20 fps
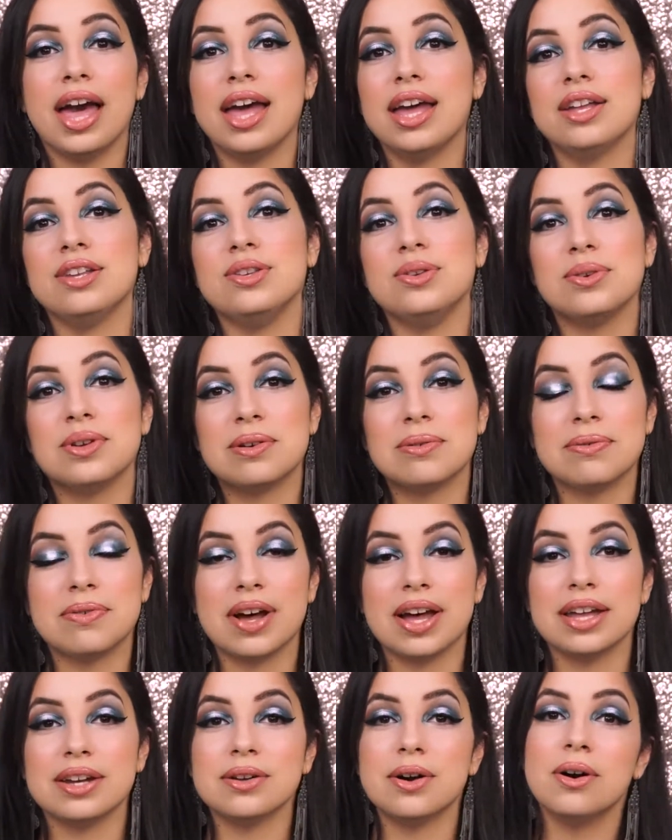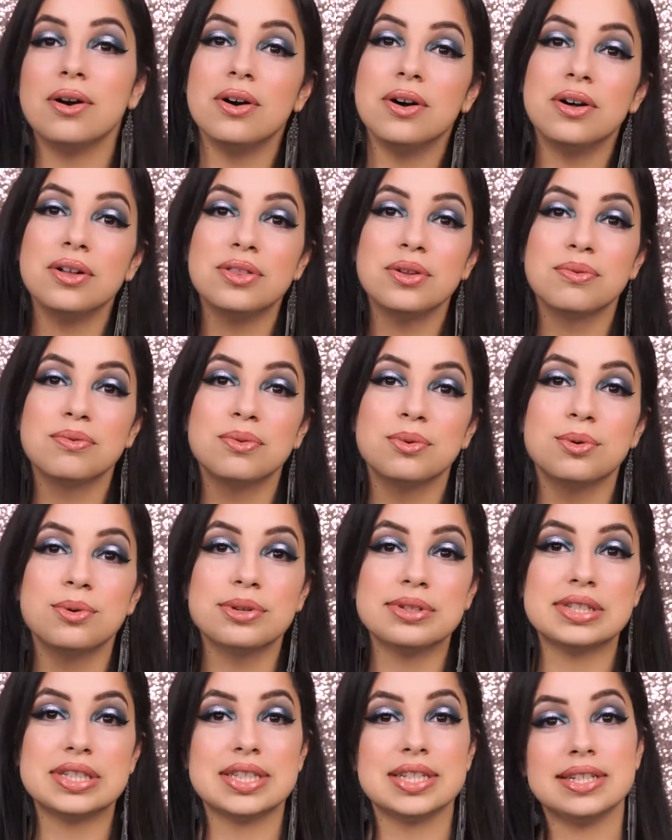and you can find all the
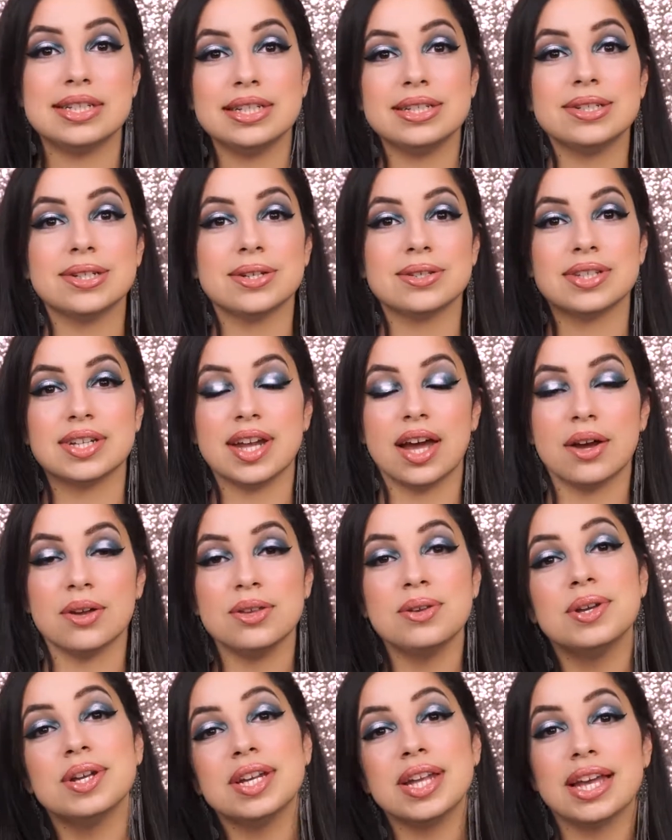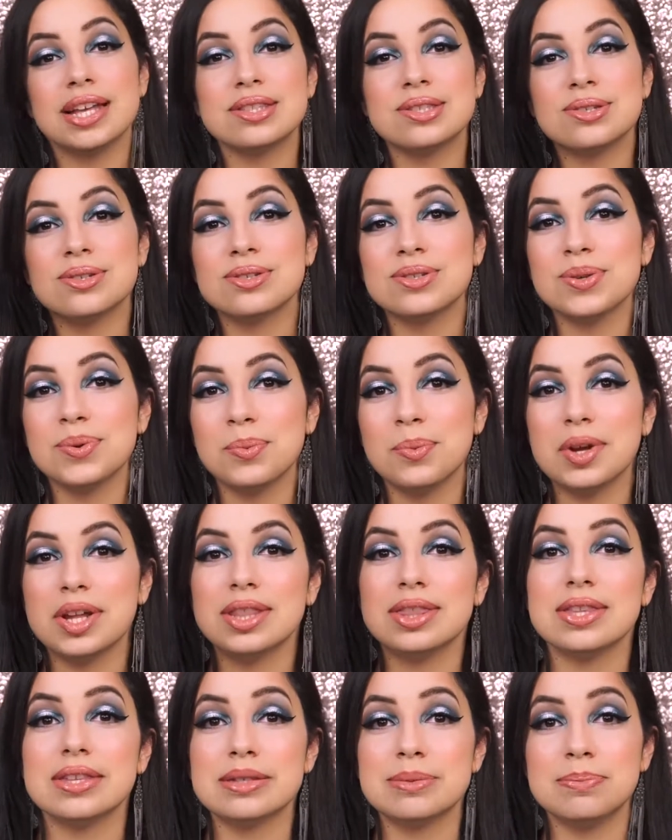rules and the details and how you can enter to
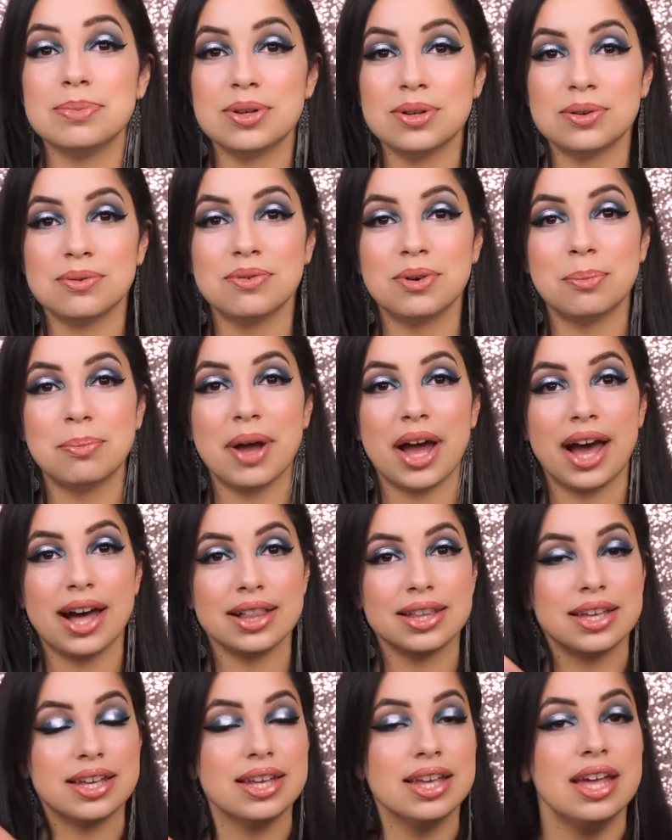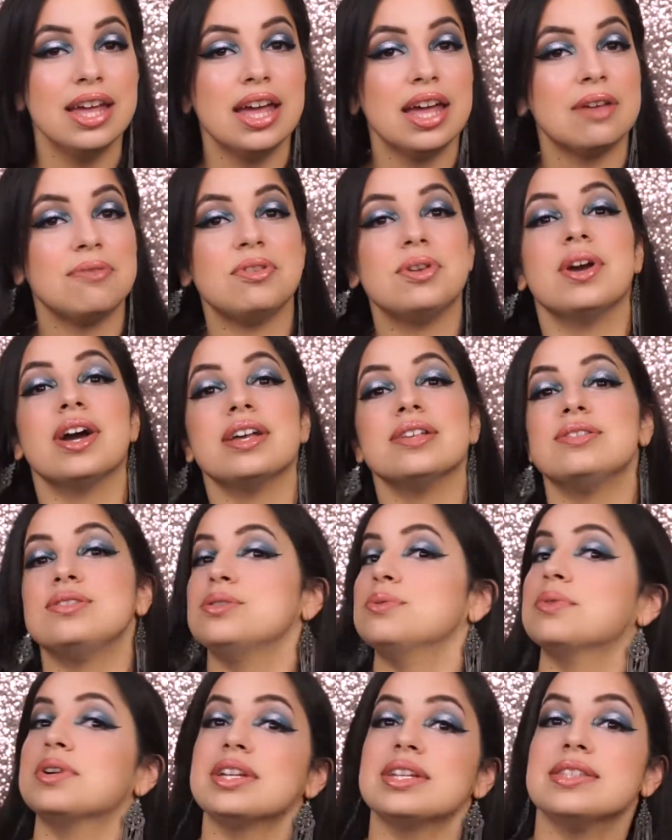win this beautiful palette. If you guys
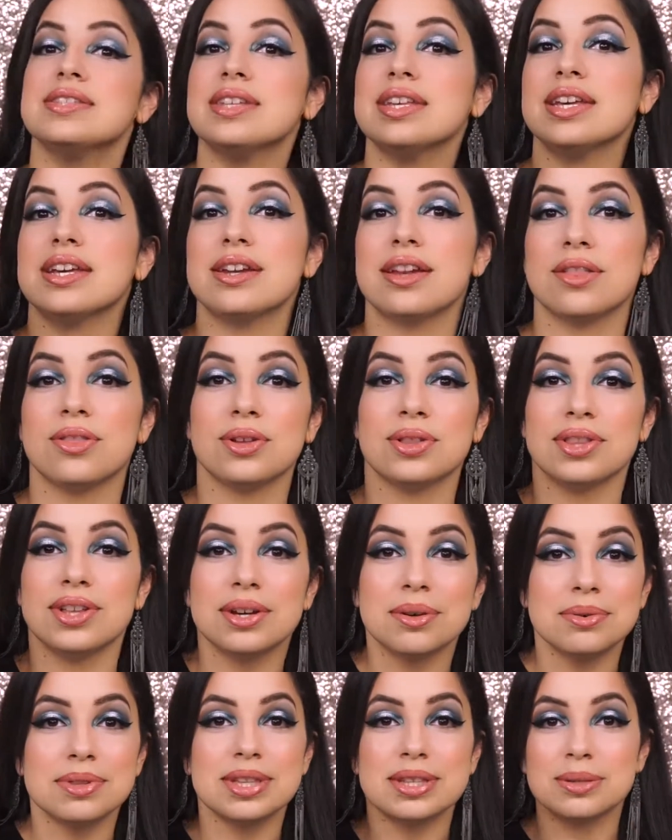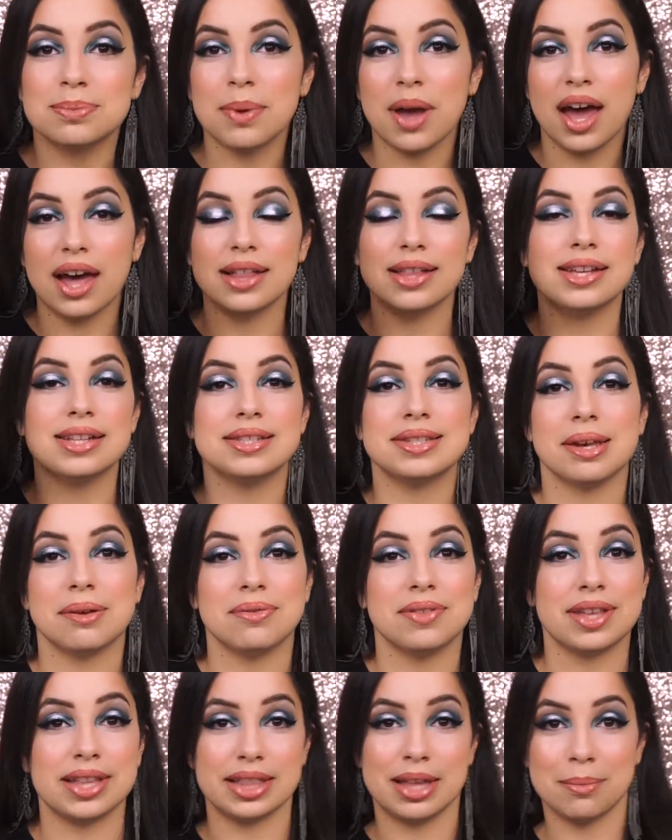do want to see another look with this palette,
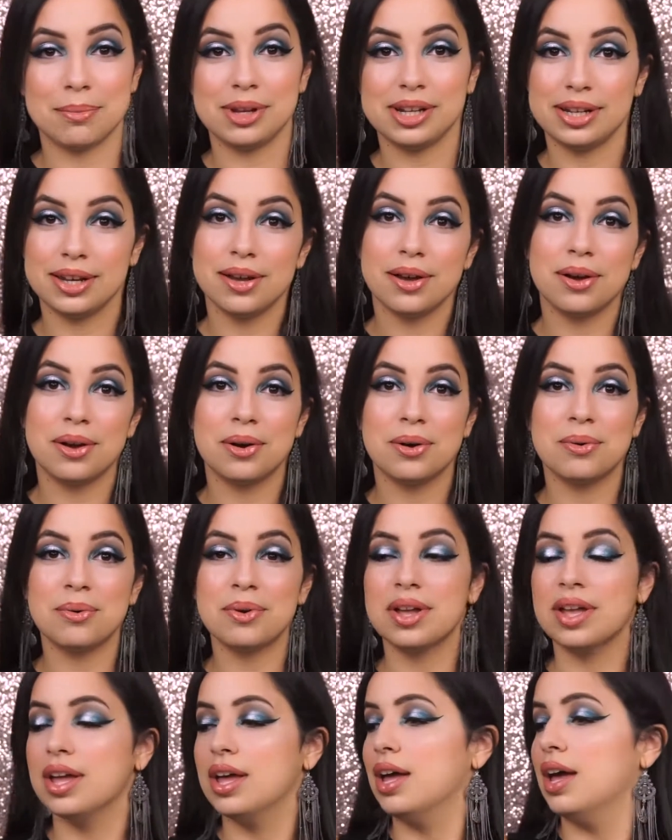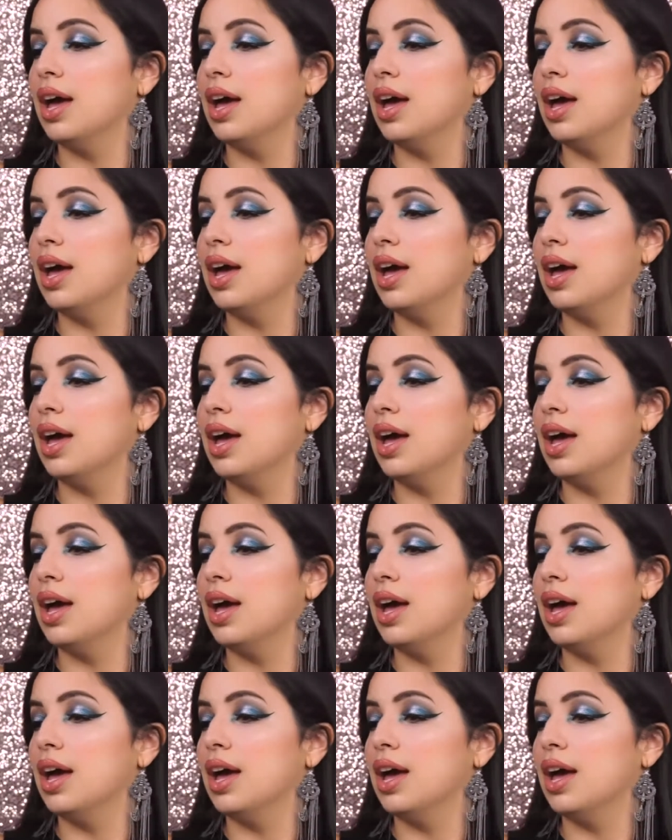definitely let me know.